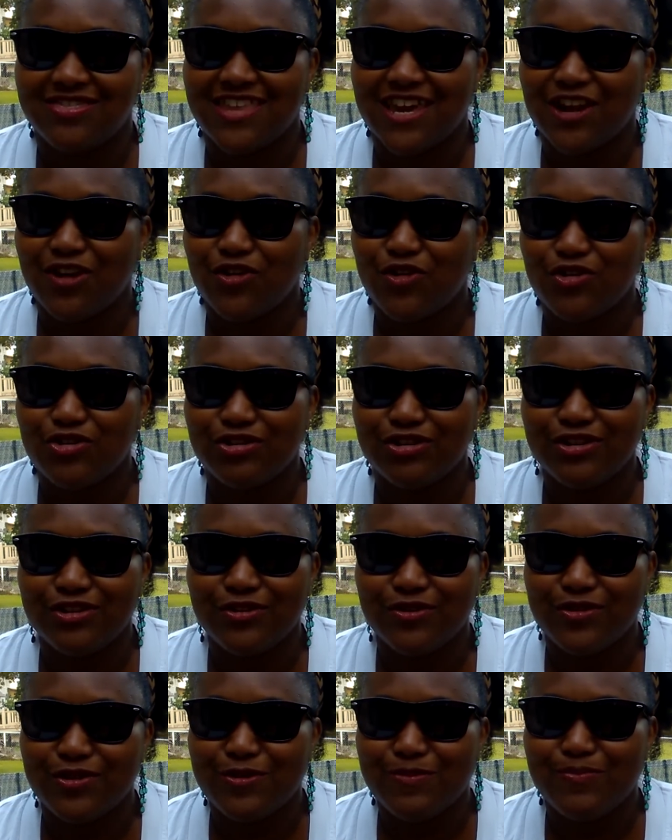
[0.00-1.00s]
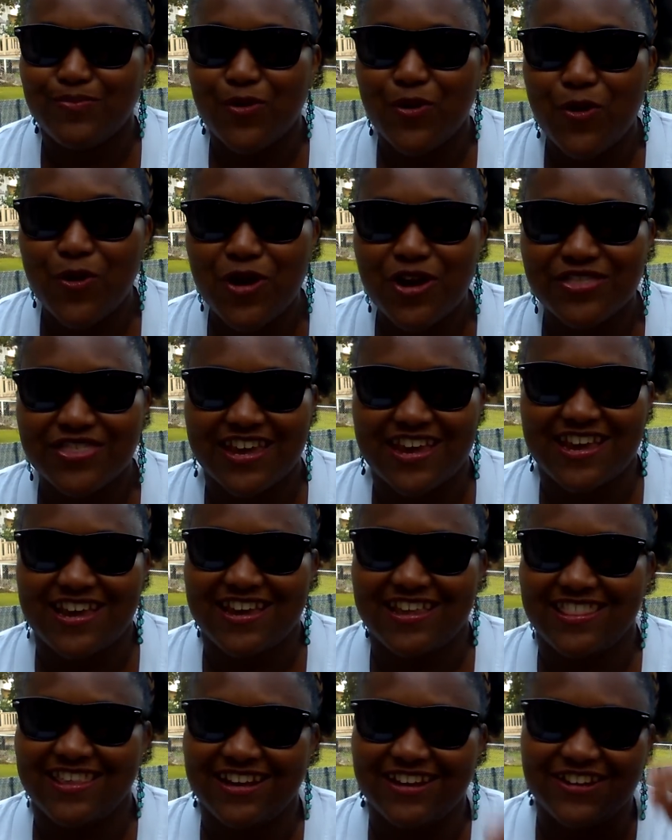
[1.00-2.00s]
They don't know what to do. They're bored.
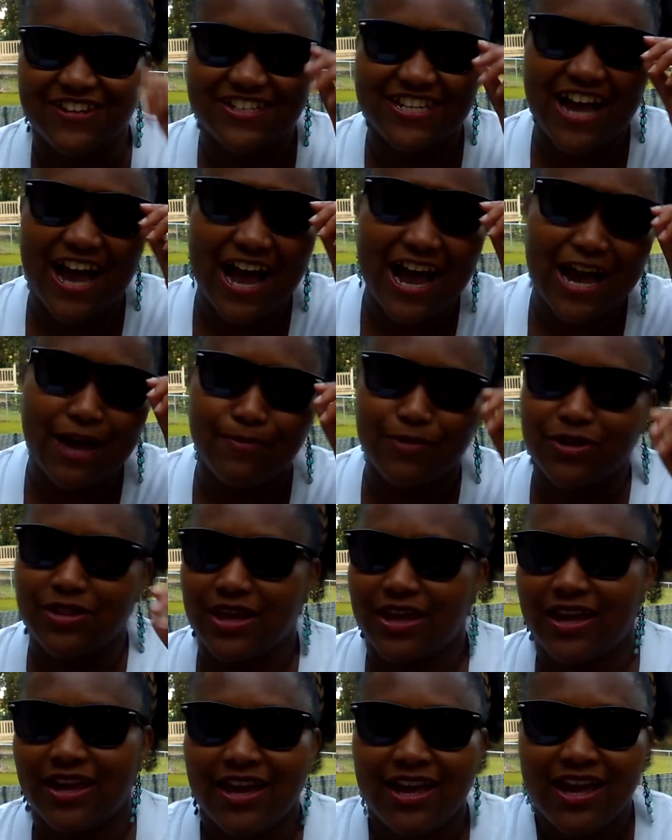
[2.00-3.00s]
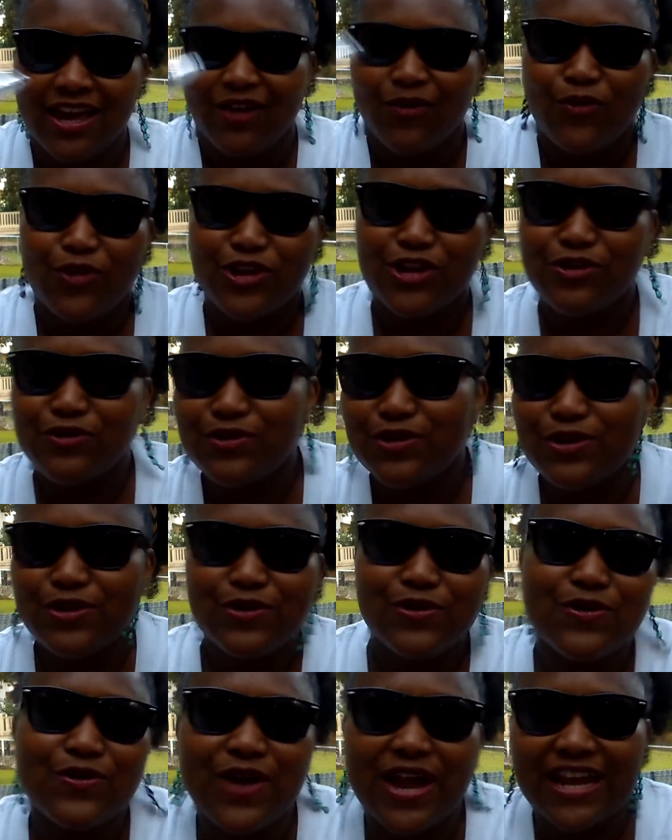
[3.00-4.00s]
They they're time. They're like, what do you
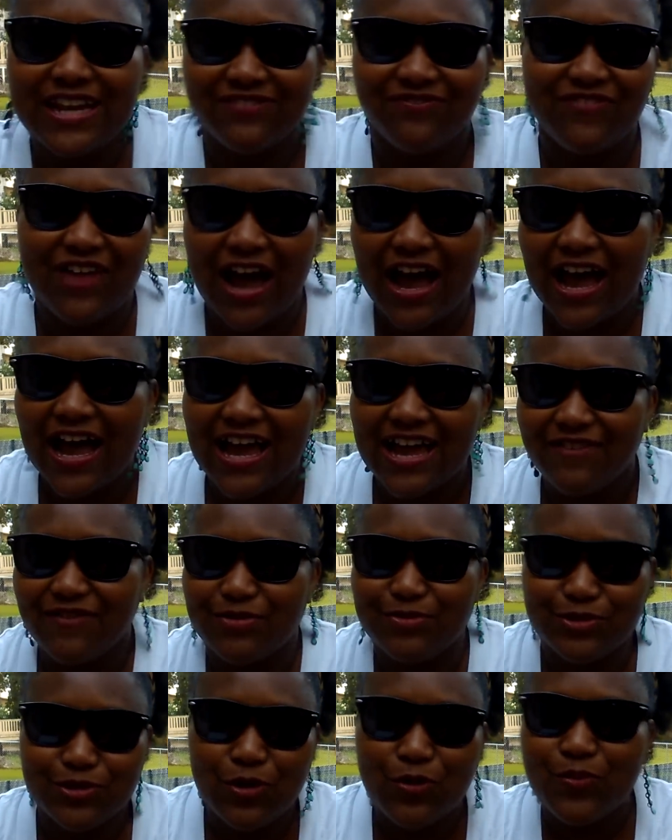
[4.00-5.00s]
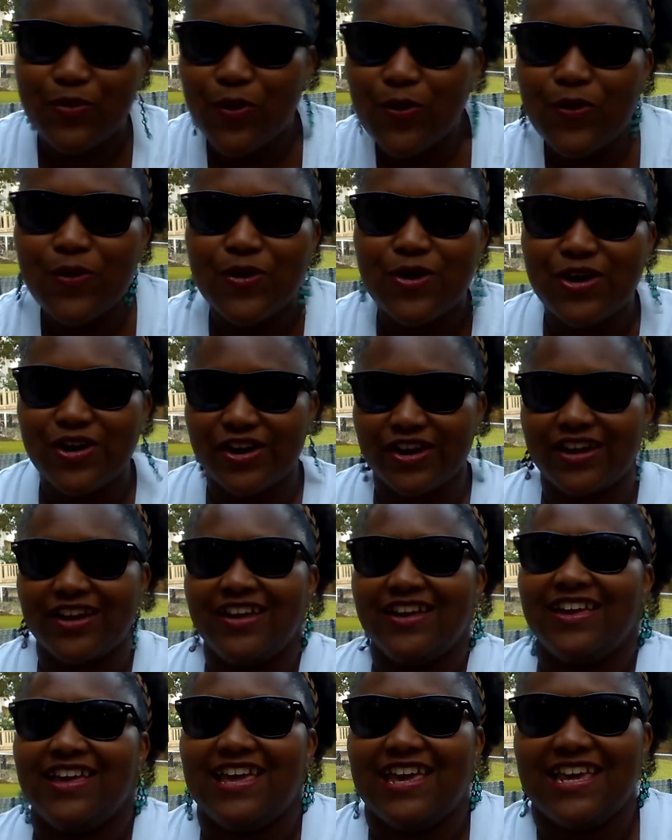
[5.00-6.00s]
do? Eight to five. I'm so bored.
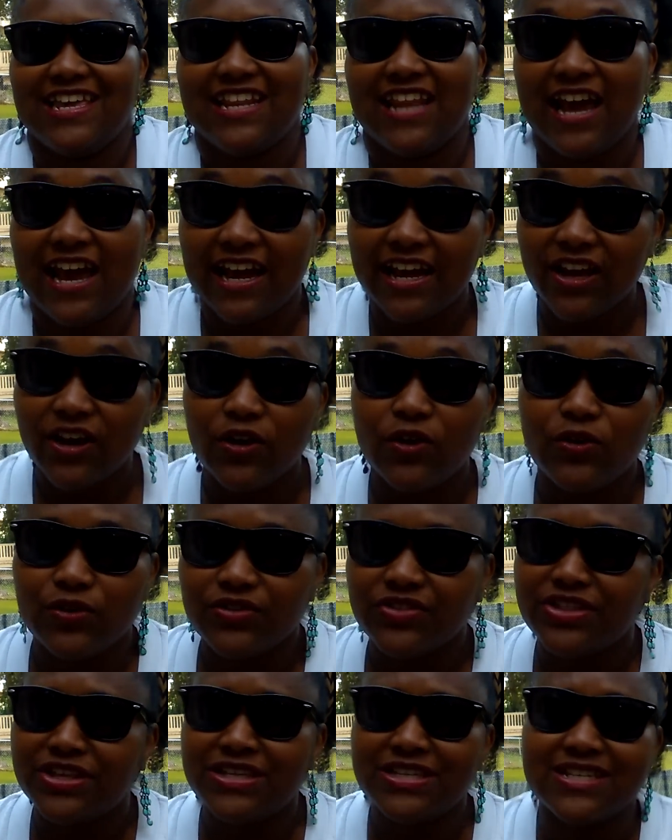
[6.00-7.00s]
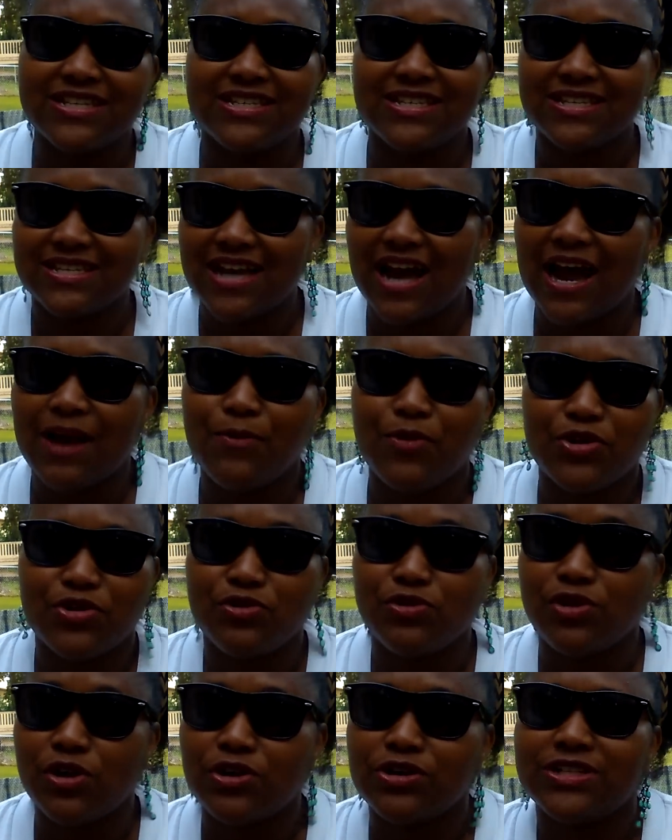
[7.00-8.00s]
And I go, this is the time where
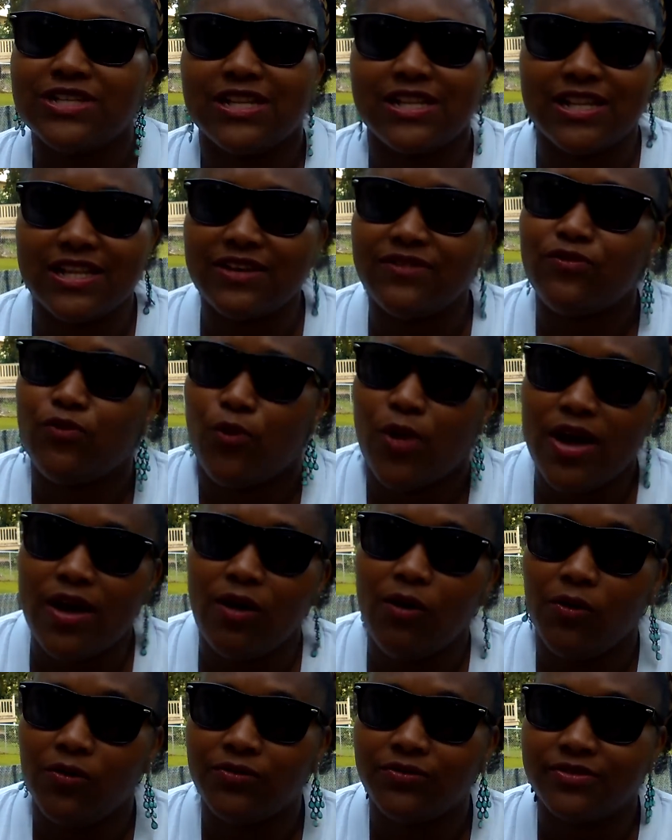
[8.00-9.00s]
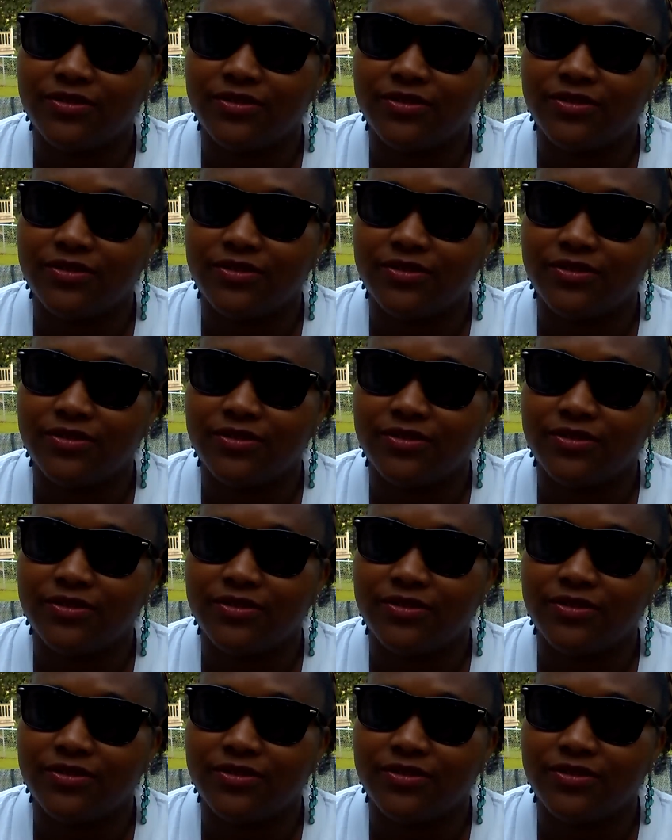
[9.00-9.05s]
you learn to live well.